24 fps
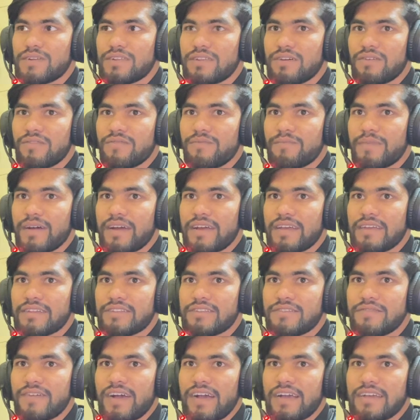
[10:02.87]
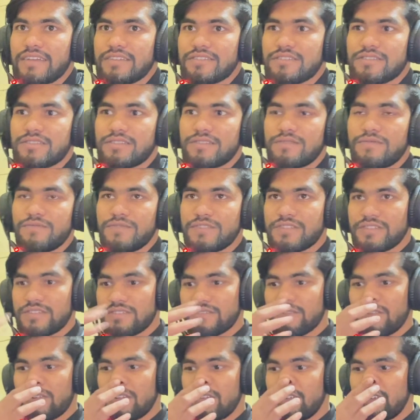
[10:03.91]
of my device which is
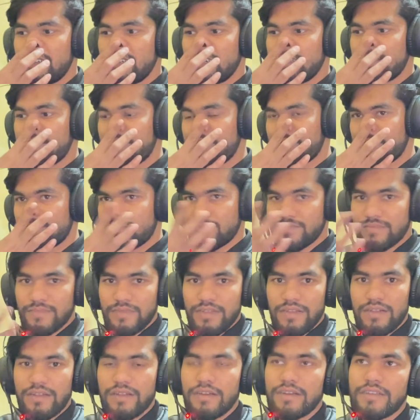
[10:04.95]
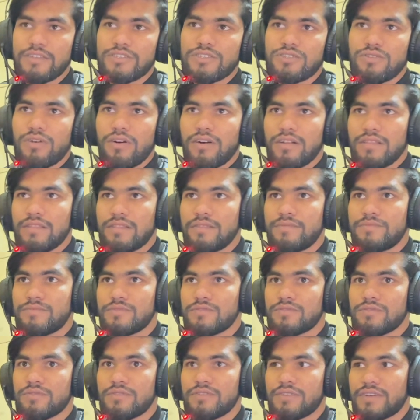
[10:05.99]
already installed,
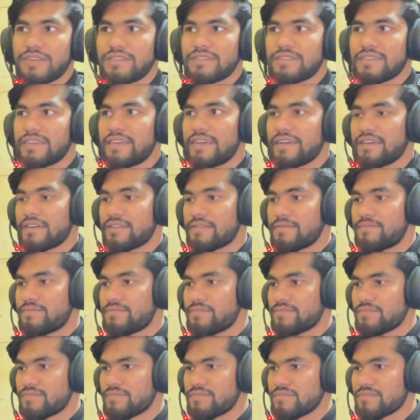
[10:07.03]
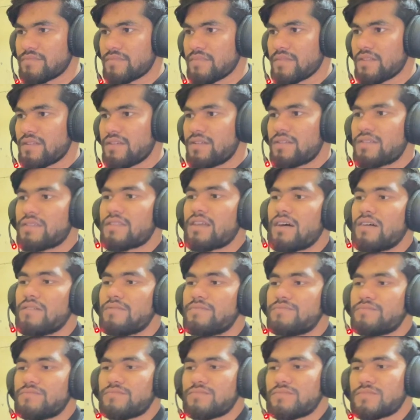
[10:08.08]
so you can see here. Now
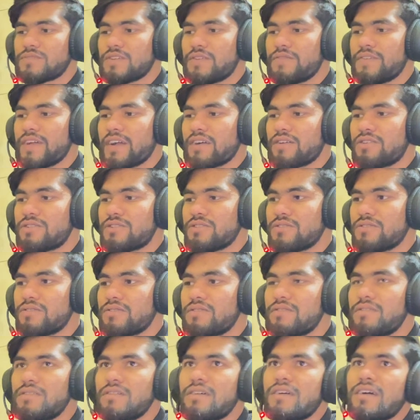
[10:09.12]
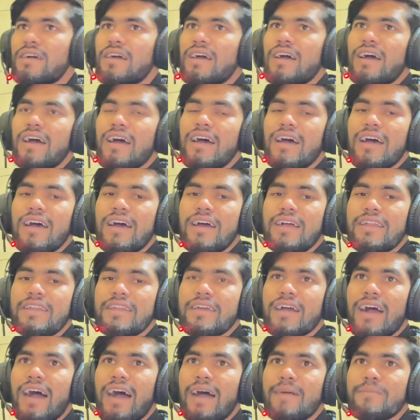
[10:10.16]
we are good to go,
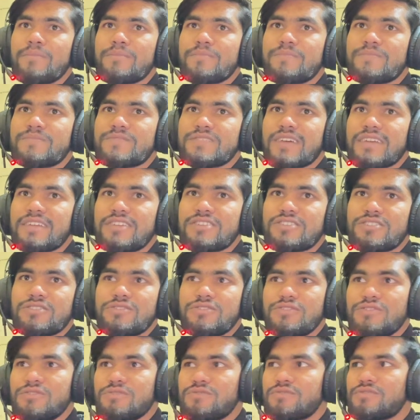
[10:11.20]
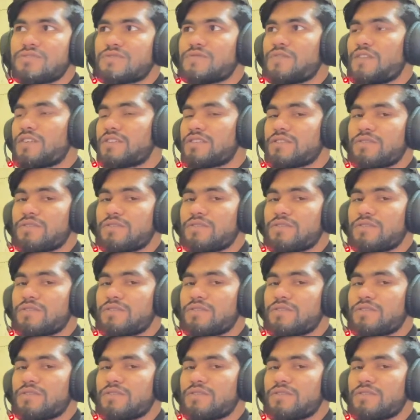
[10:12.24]
and I'm suggest to use for the